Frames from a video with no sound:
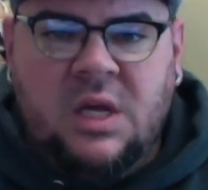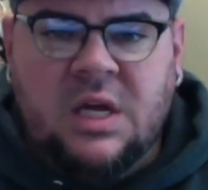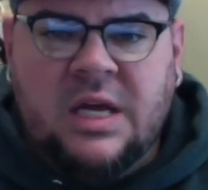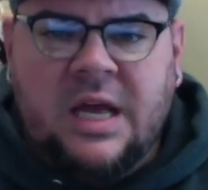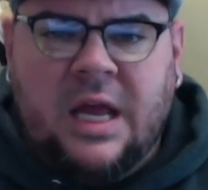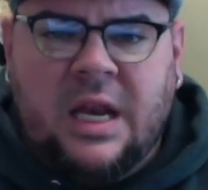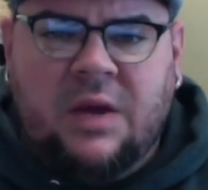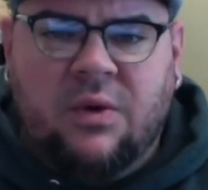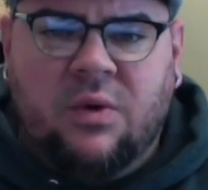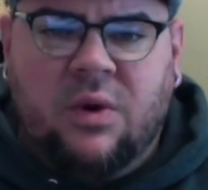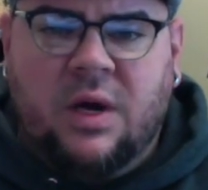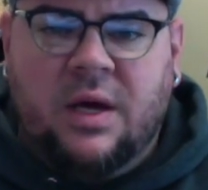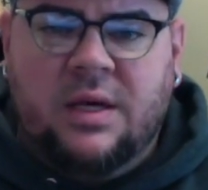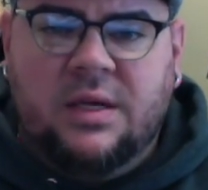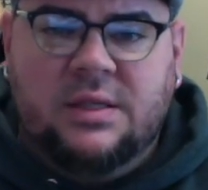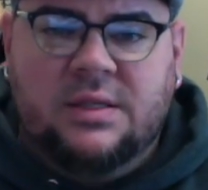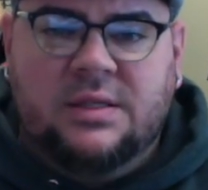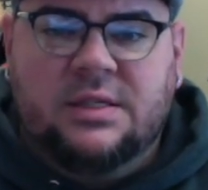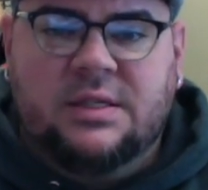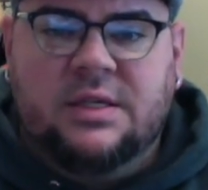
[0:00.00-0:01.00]
It
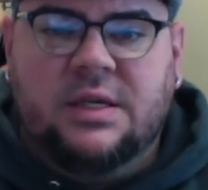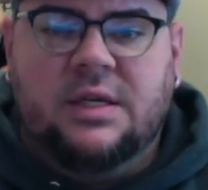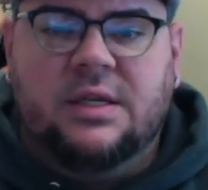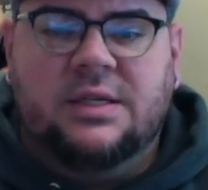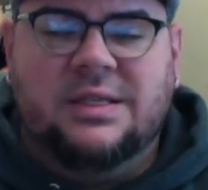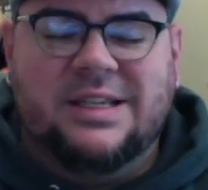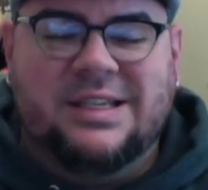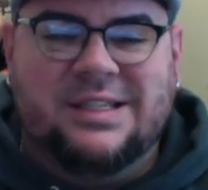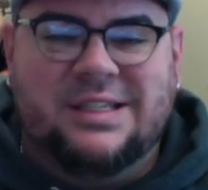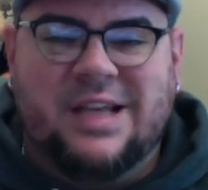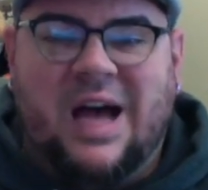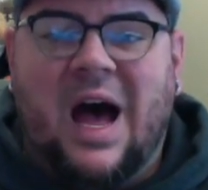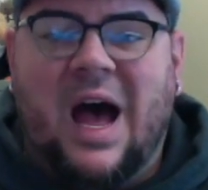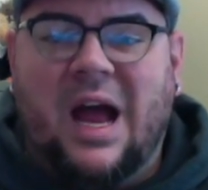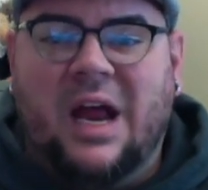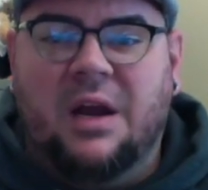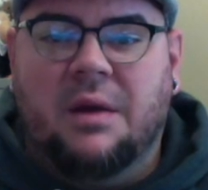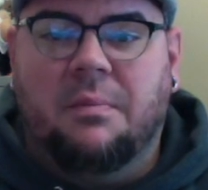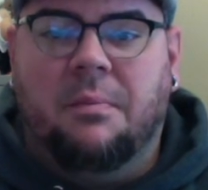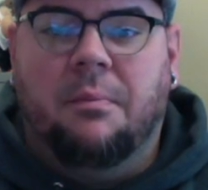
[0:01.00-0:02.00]
was
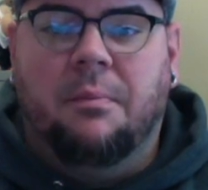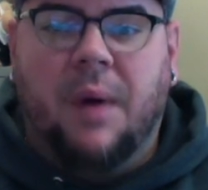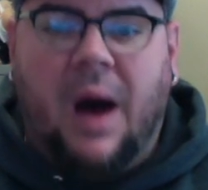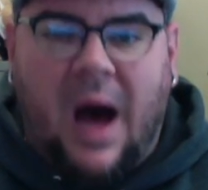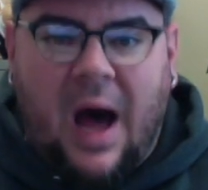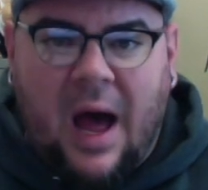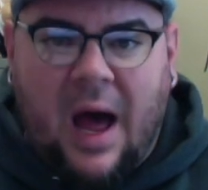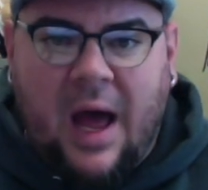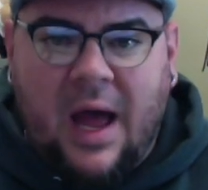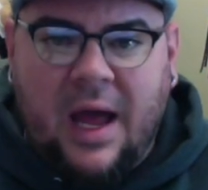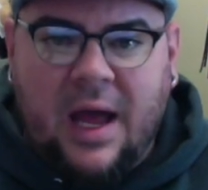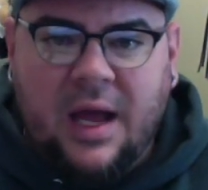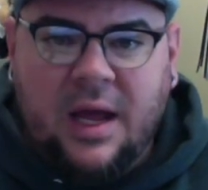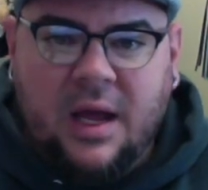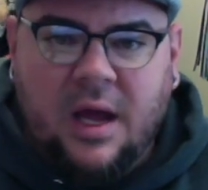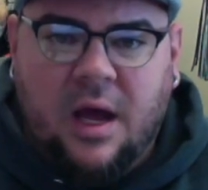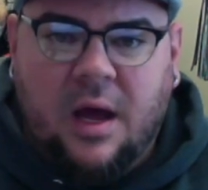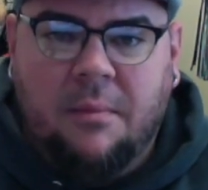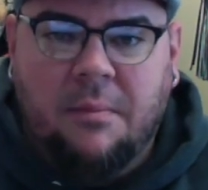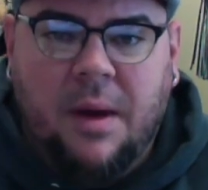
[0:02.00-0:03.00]
designed
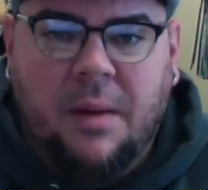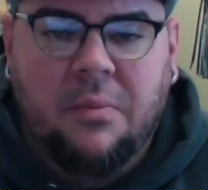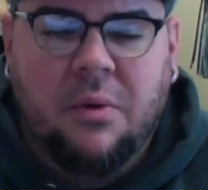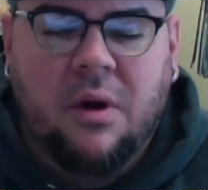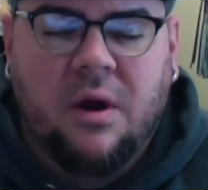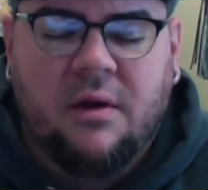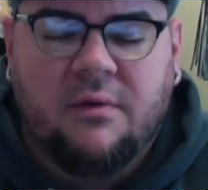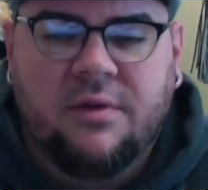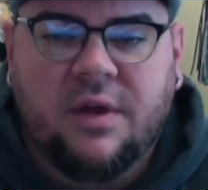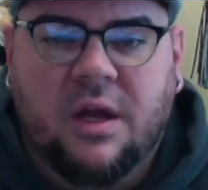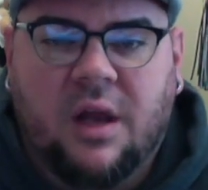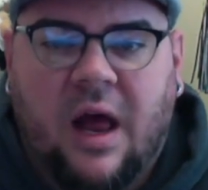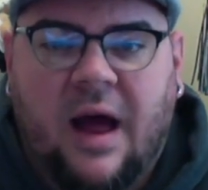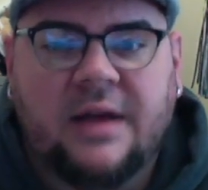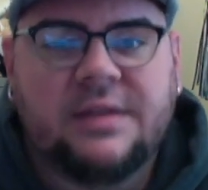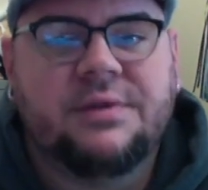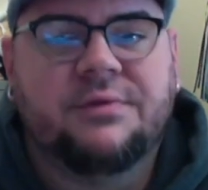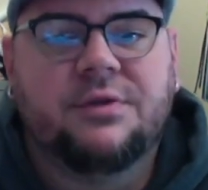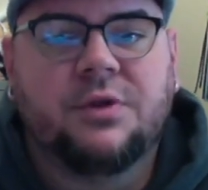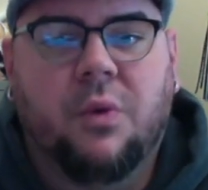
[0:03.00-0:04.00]
by a member of the
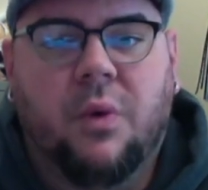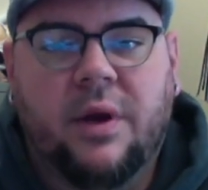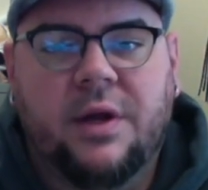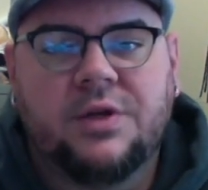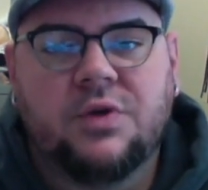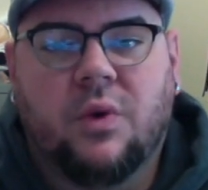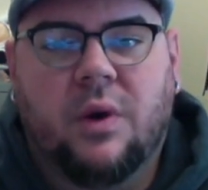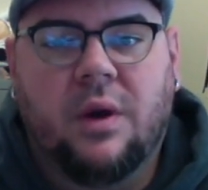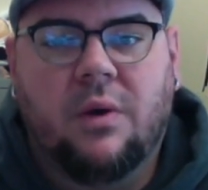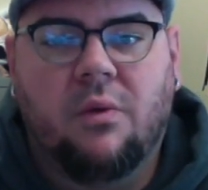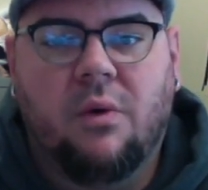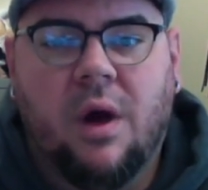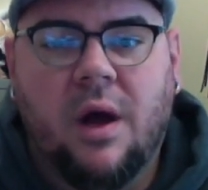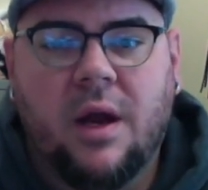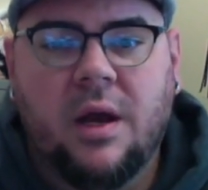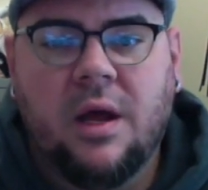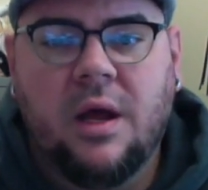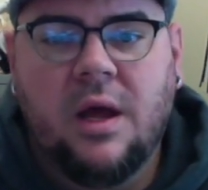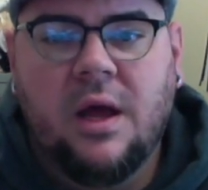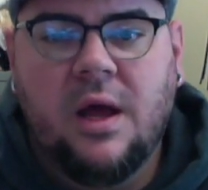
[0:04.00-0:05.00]
class of
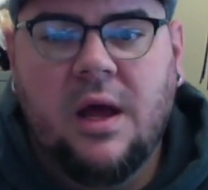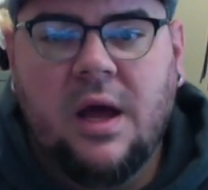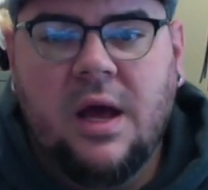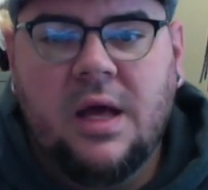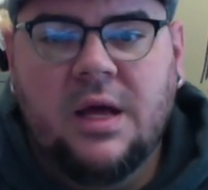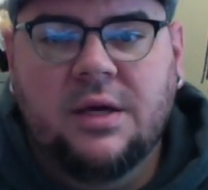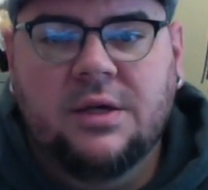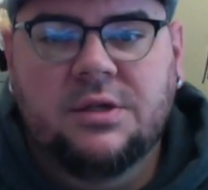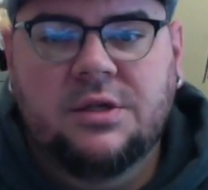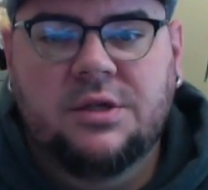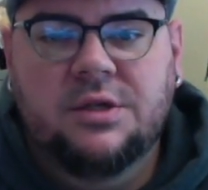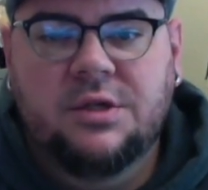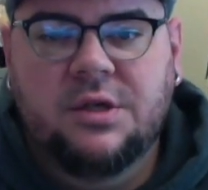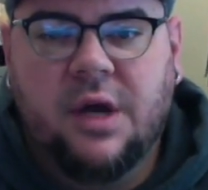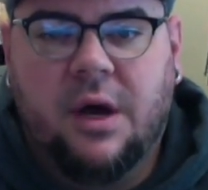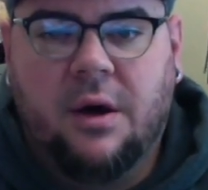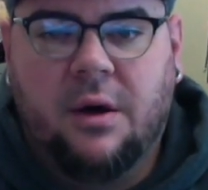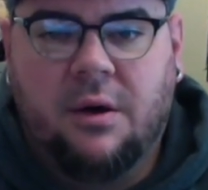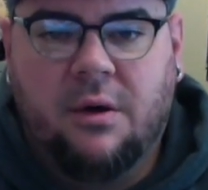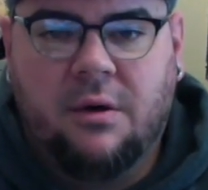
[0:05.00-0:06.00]
2021,
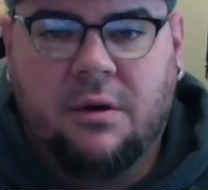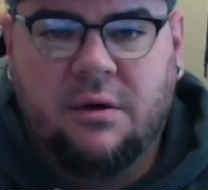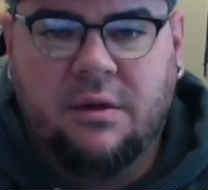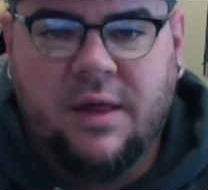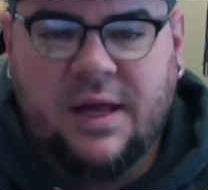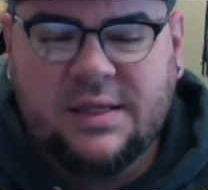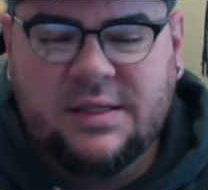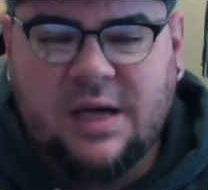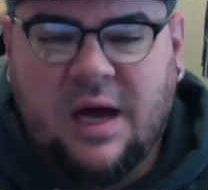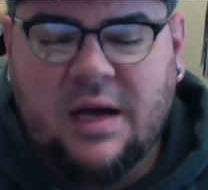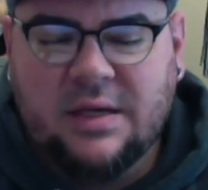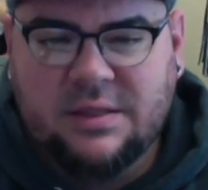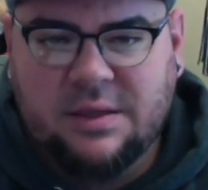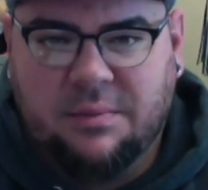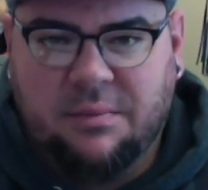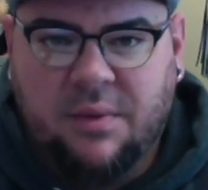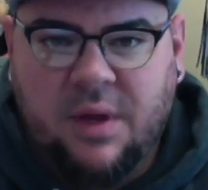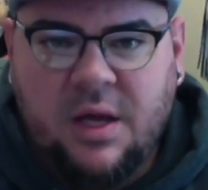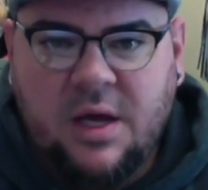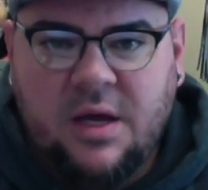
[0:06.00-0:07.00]
so that's awesome.